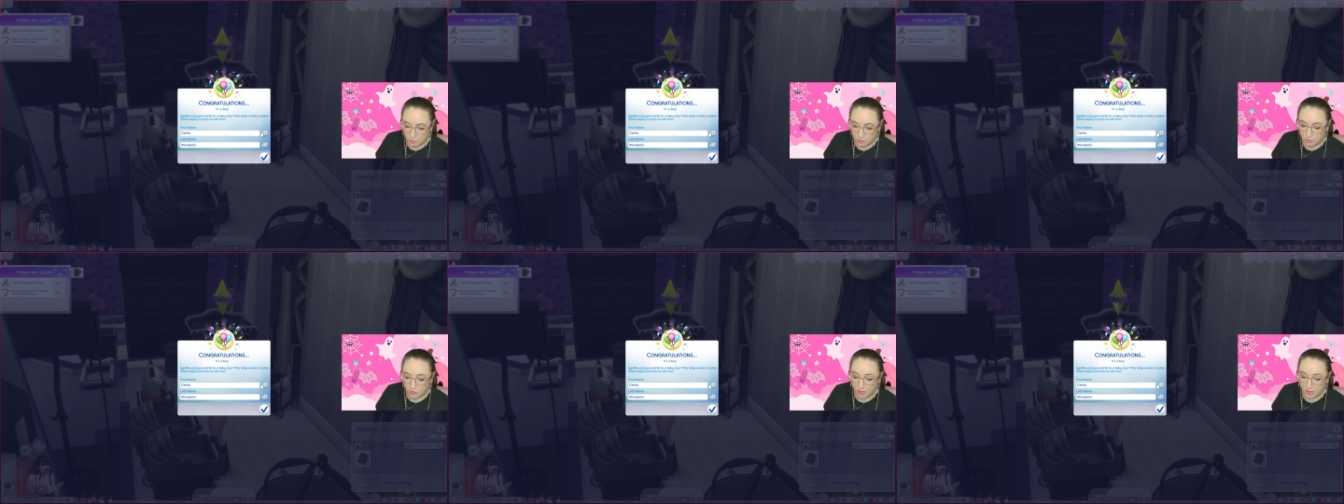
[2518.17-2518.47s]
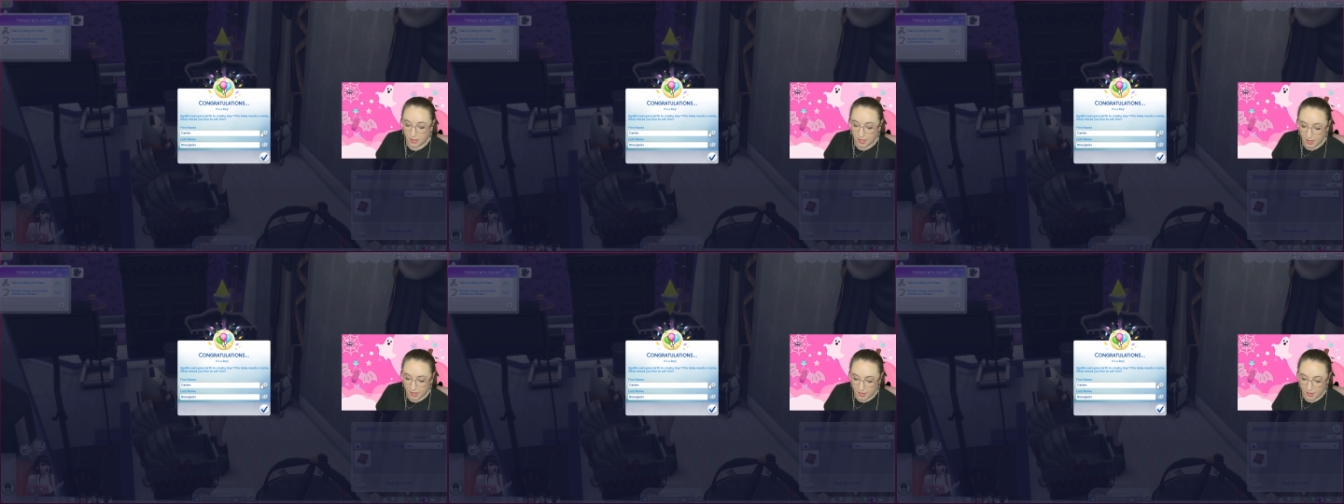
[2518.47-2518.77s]

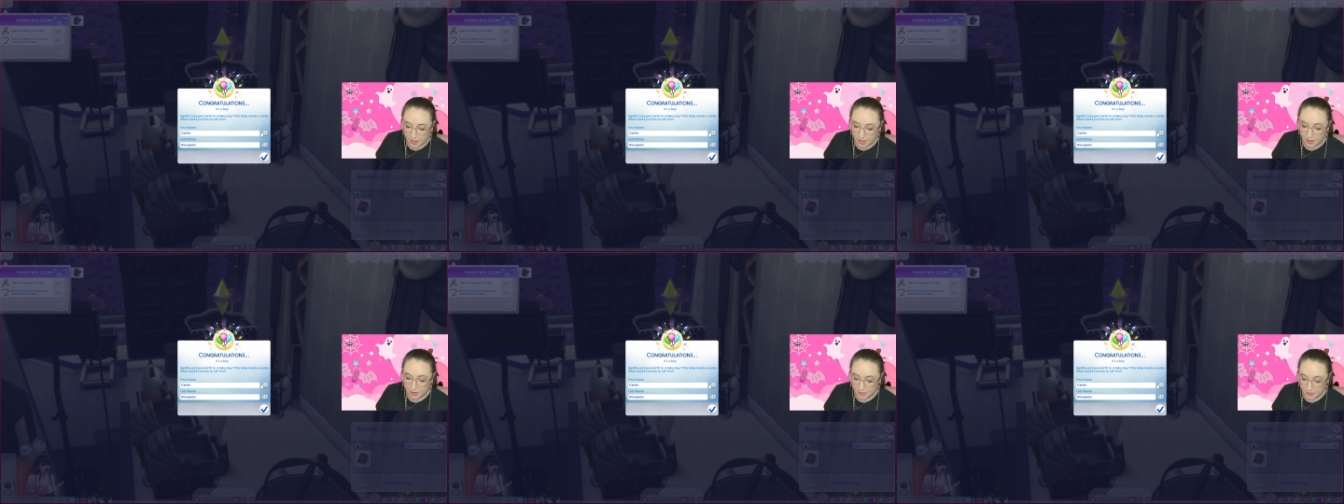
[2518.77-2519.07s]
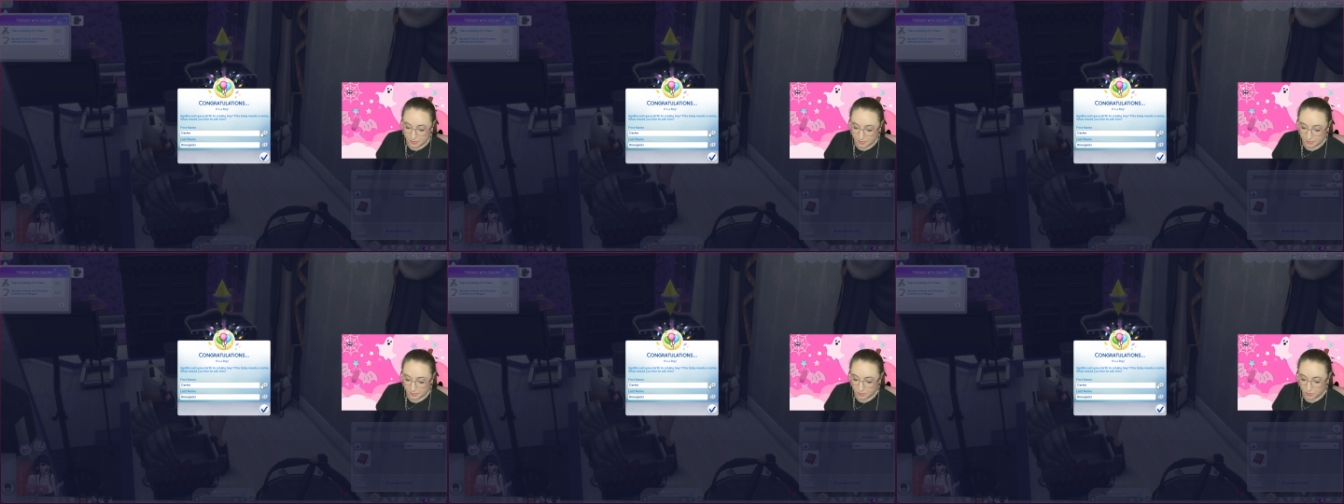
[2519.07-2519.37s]
Vlad,
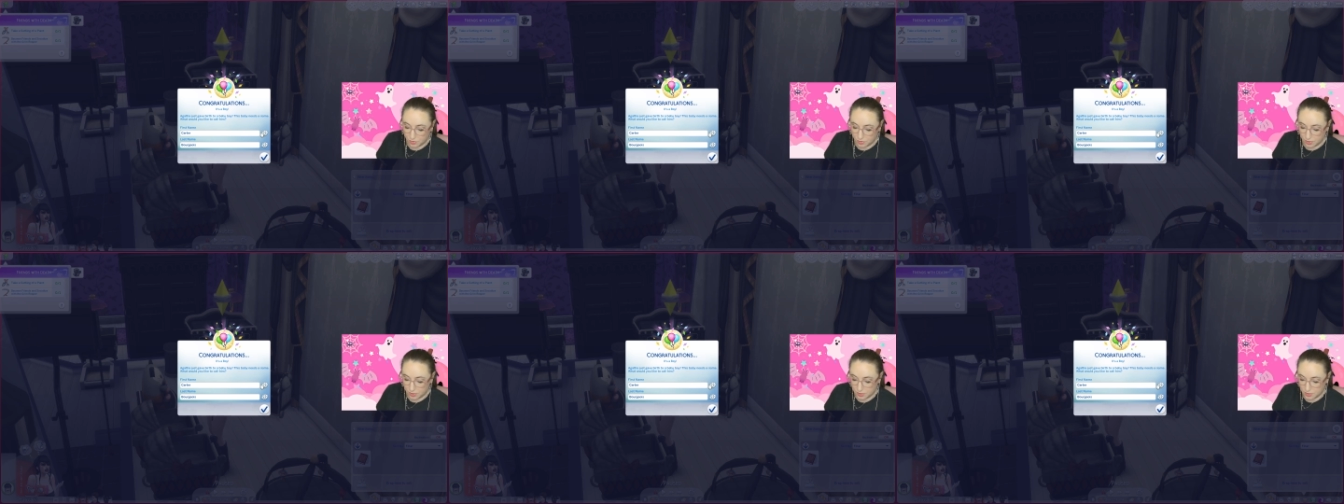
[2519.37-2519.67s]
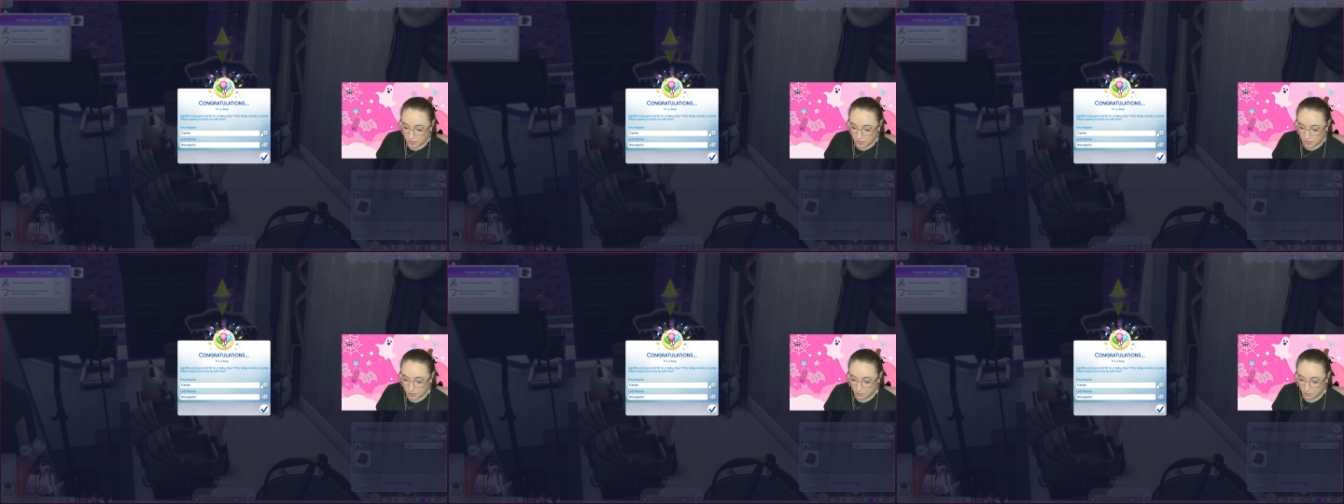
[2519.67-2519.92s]
of course, is